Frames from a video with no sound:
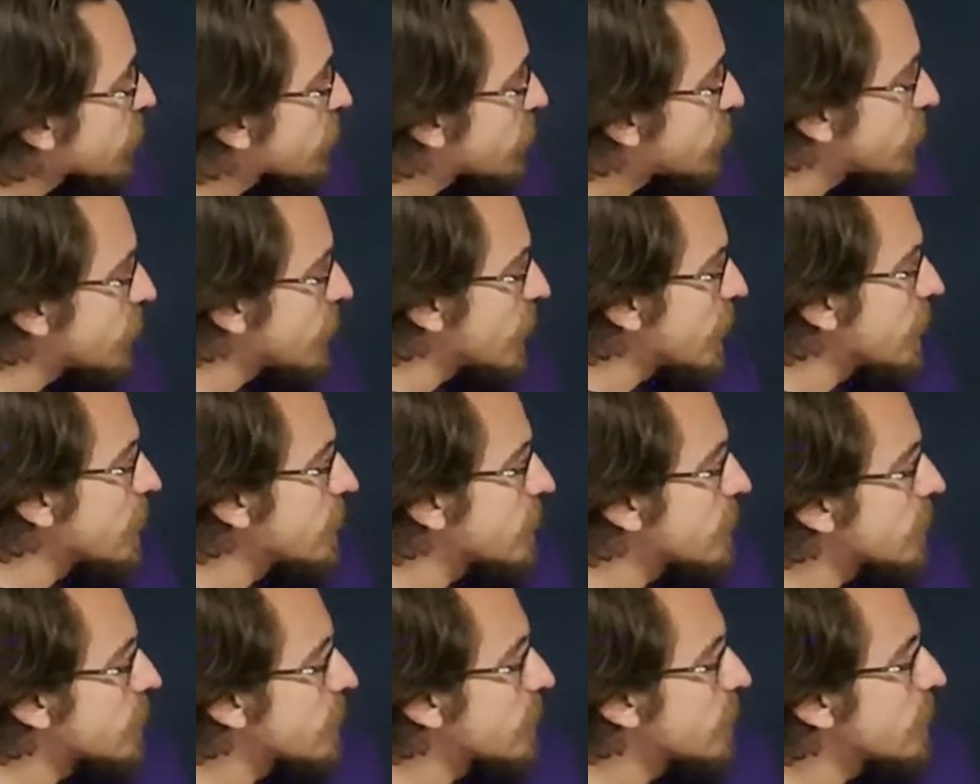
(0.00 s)

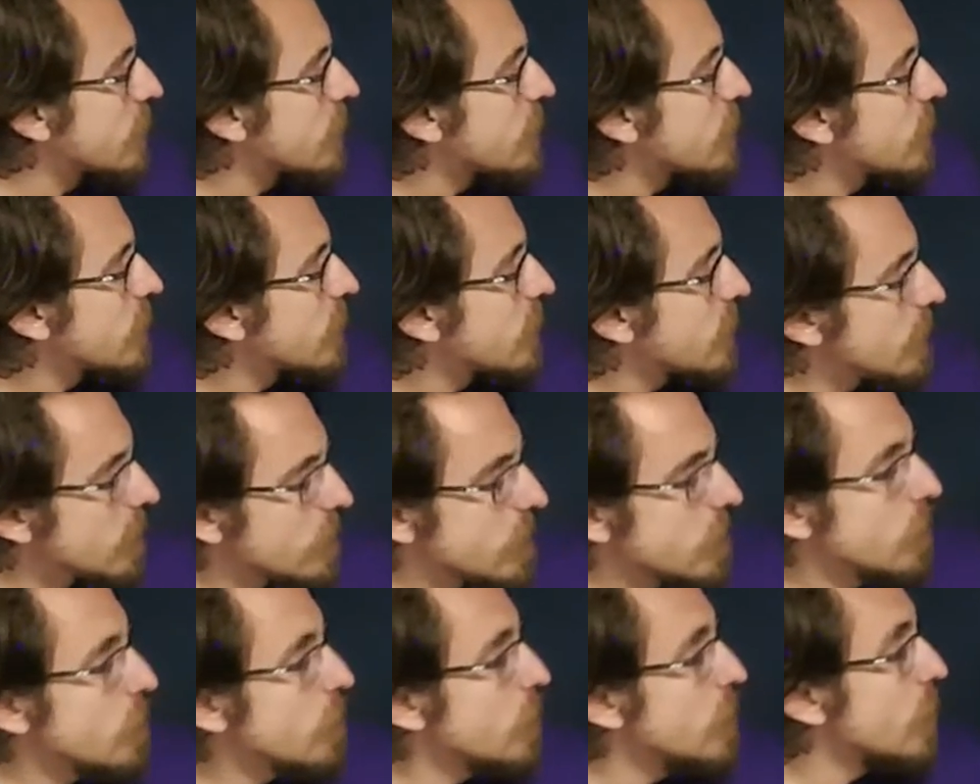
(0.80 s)
6,
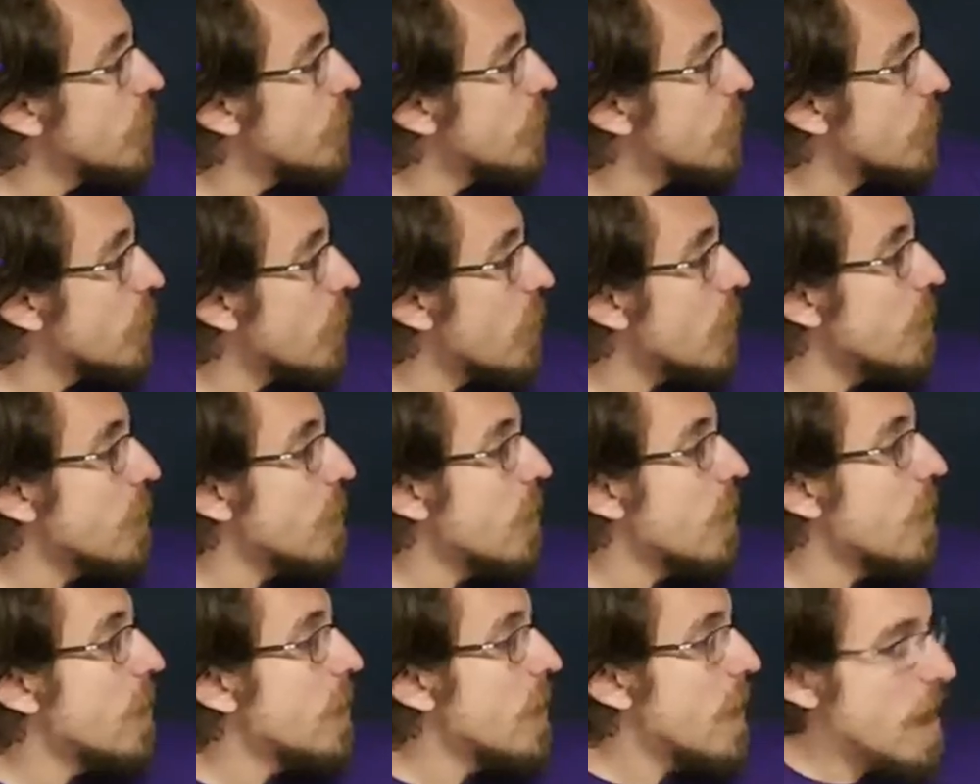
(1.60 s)
we'll start
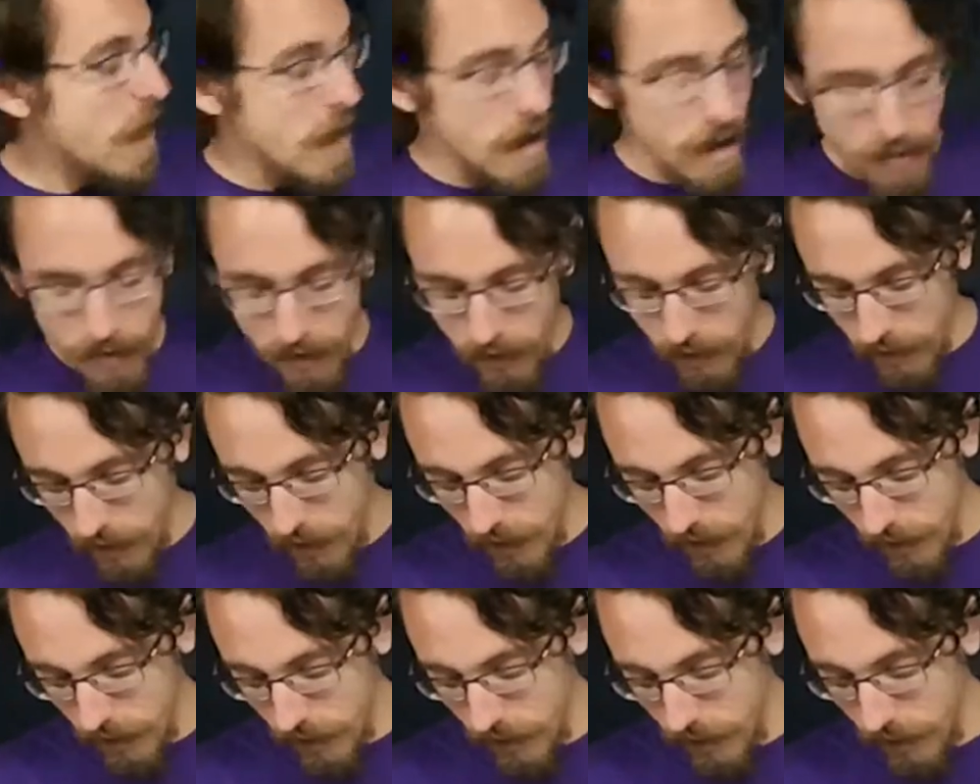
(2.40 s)
on A, the
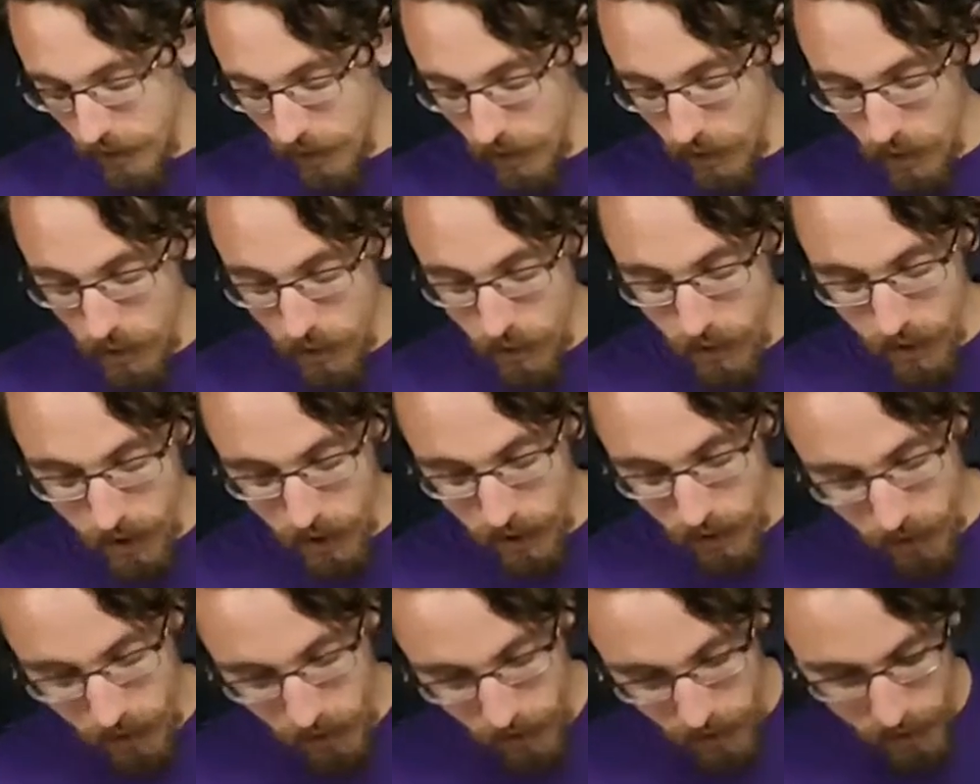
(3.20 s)
6th note
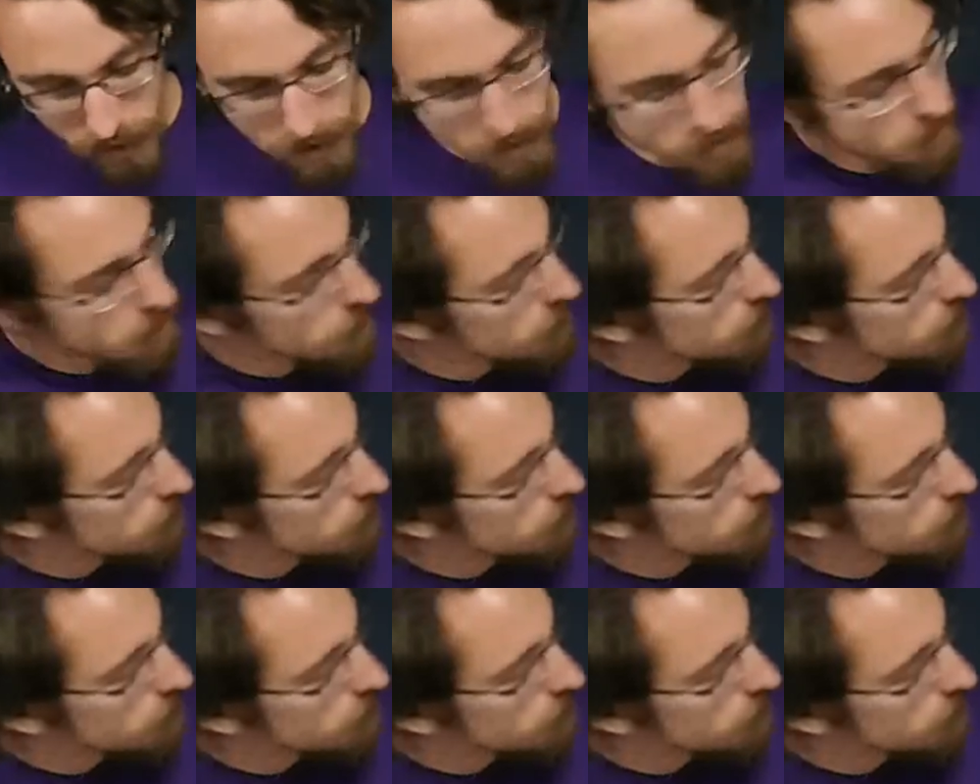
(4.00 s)
of C.